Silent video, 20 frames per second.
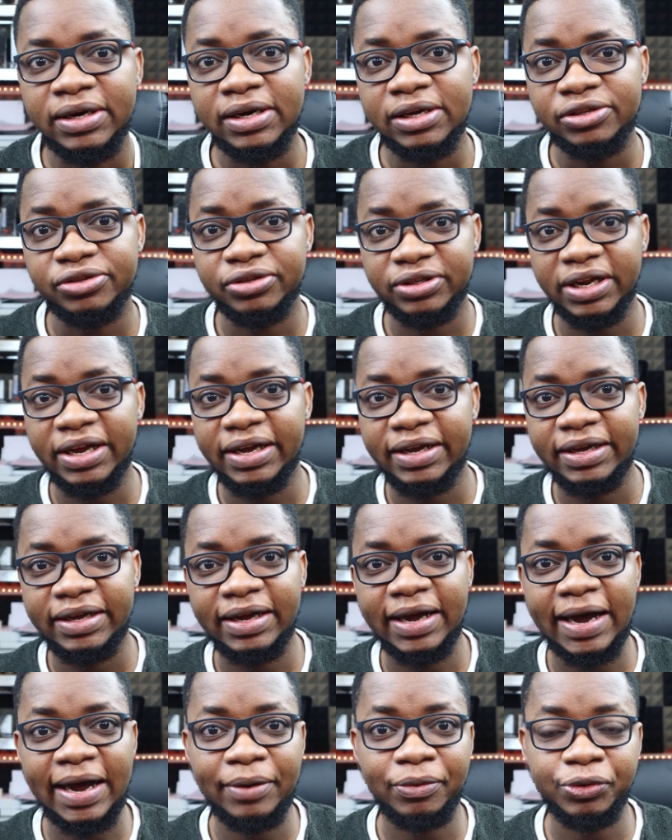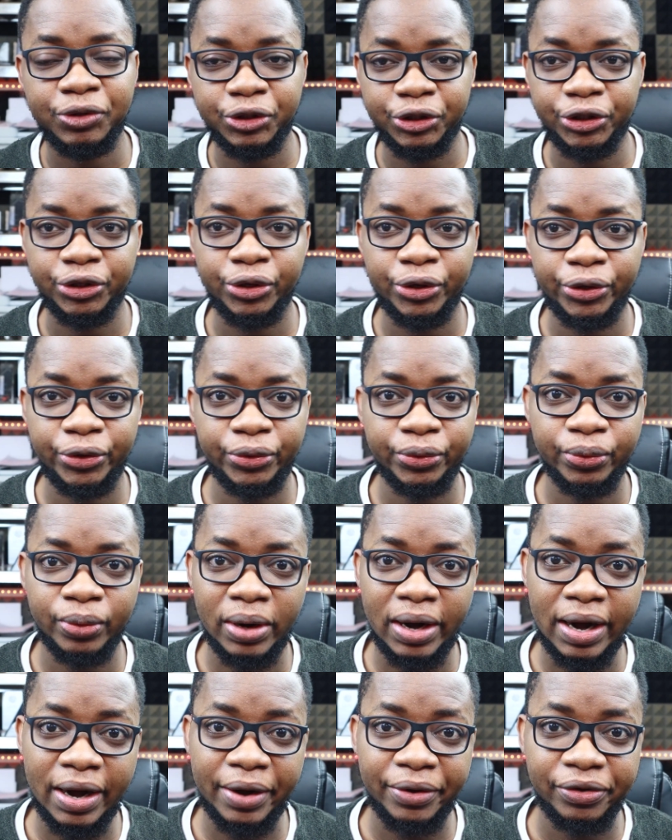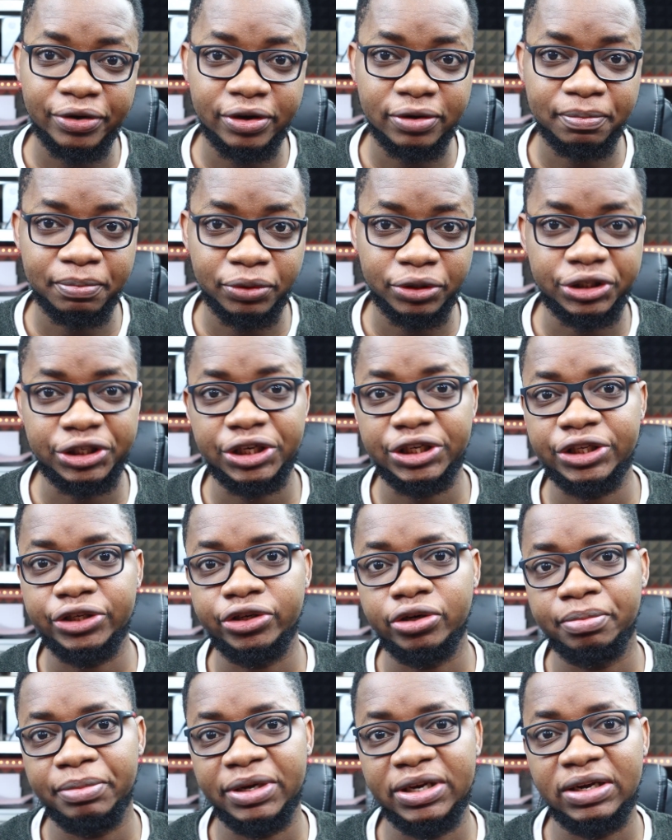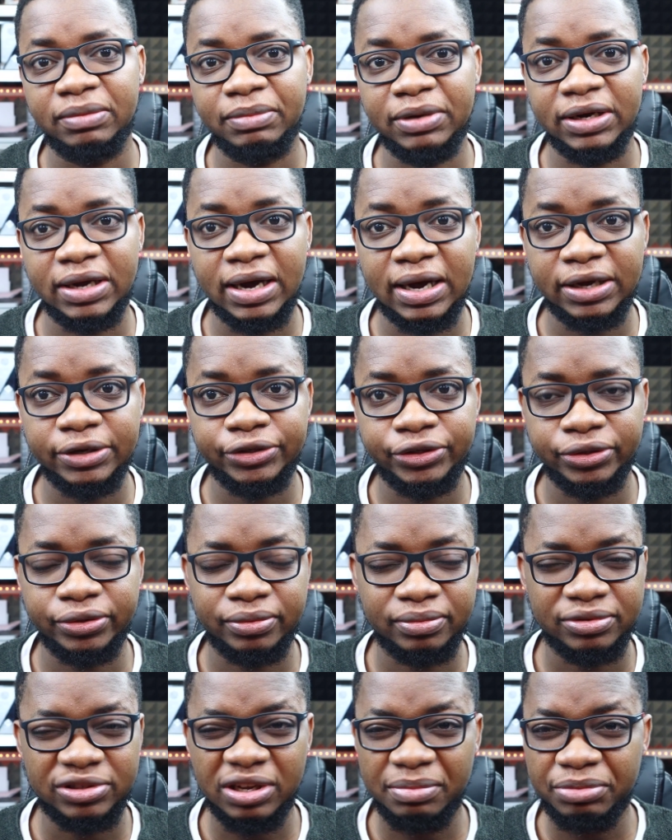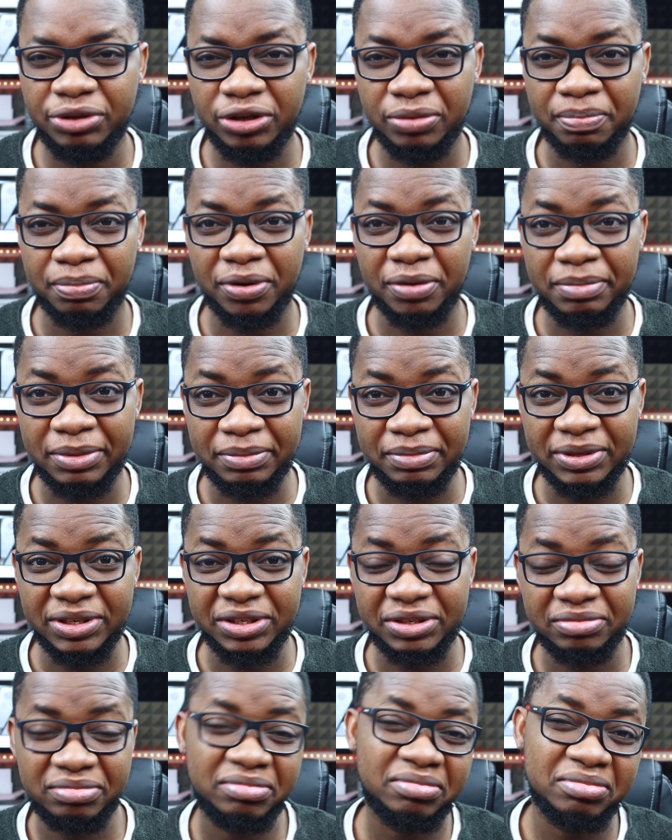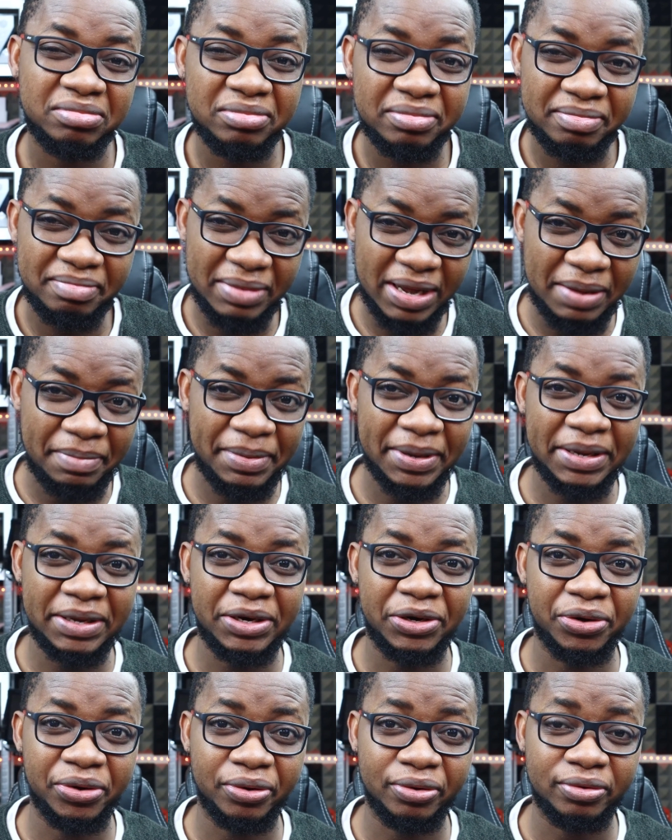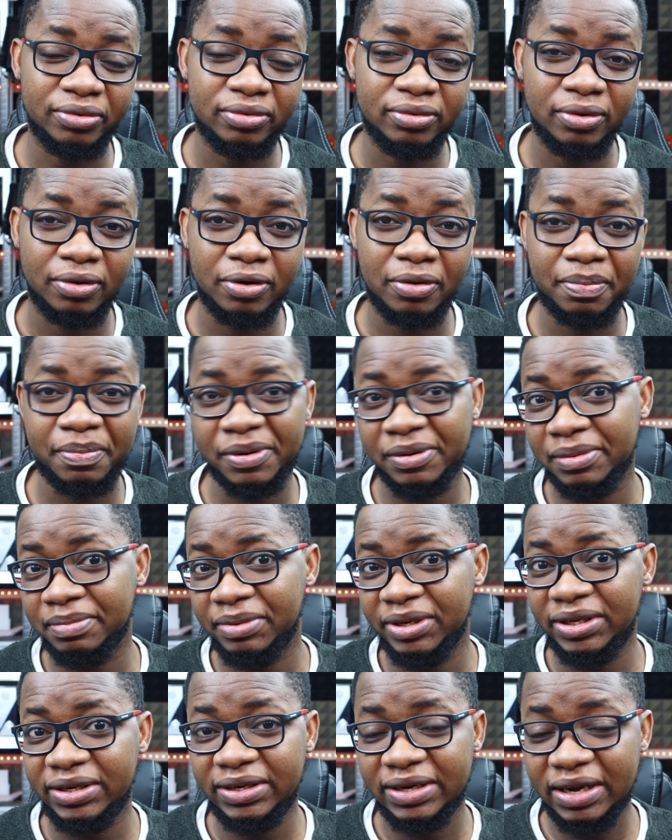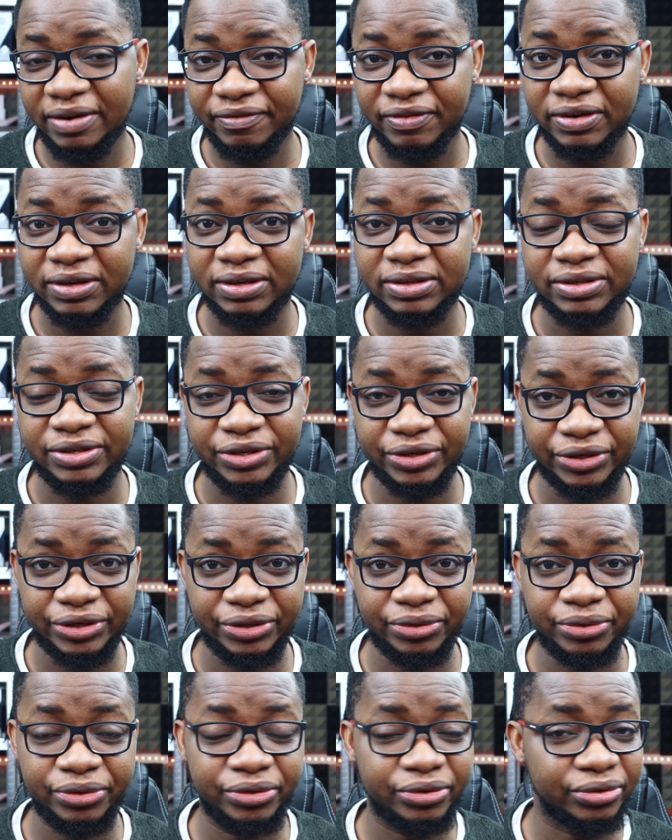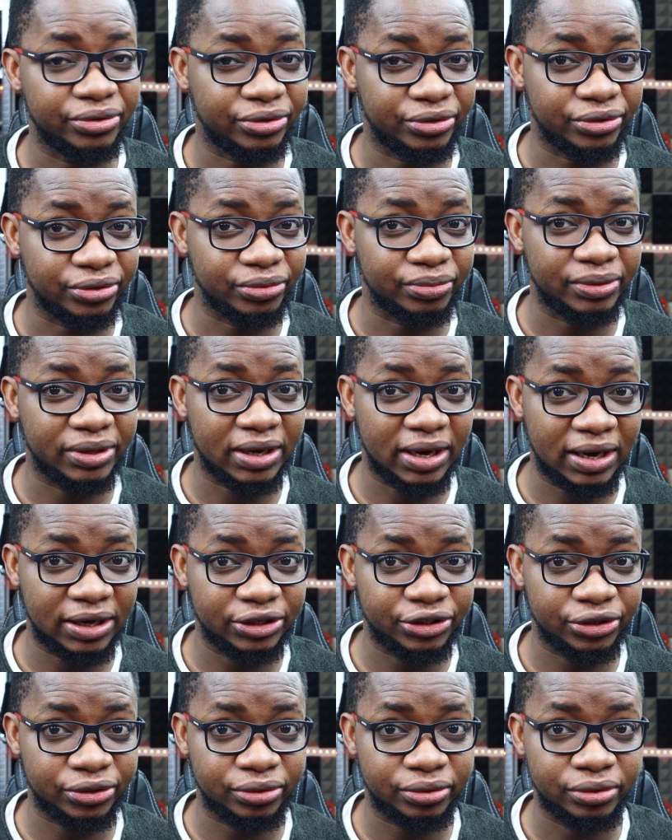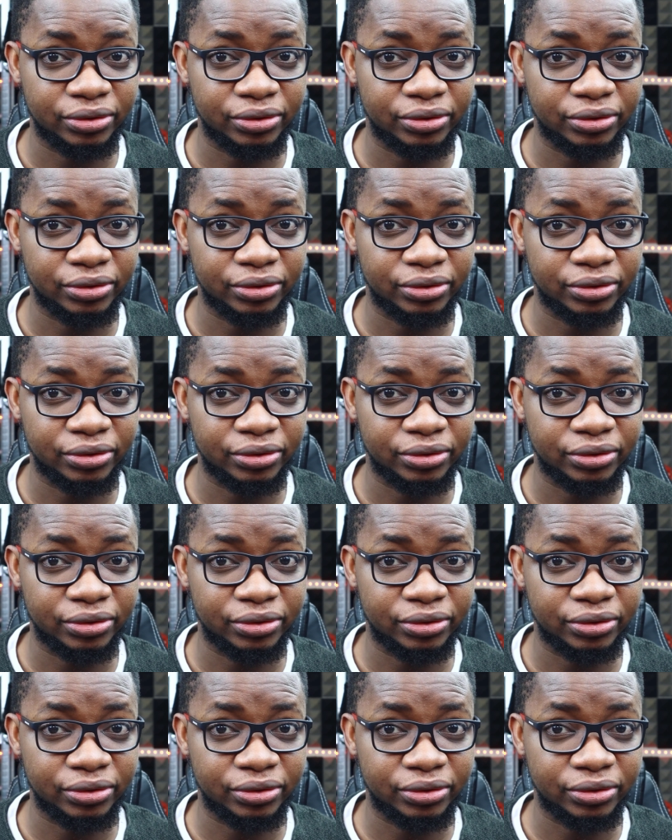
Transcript: Today, I want to show you how you can purchase a domain name in Azure. Something you probably, maybe know, or probably never knew you could do with Azure.